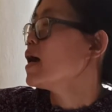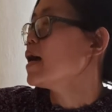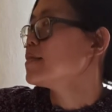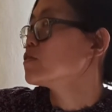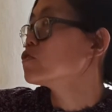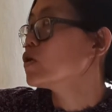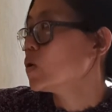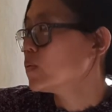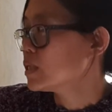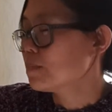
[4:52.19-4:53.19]
And
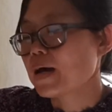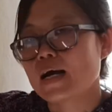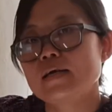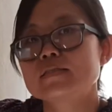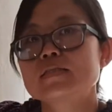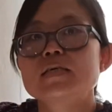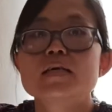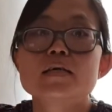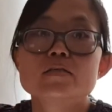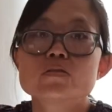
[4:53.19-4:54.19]
go in the past
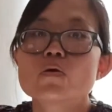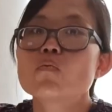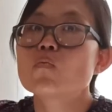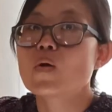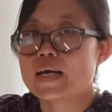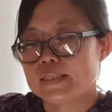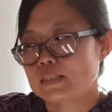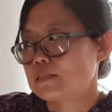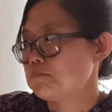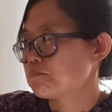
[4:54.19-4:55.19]
is went.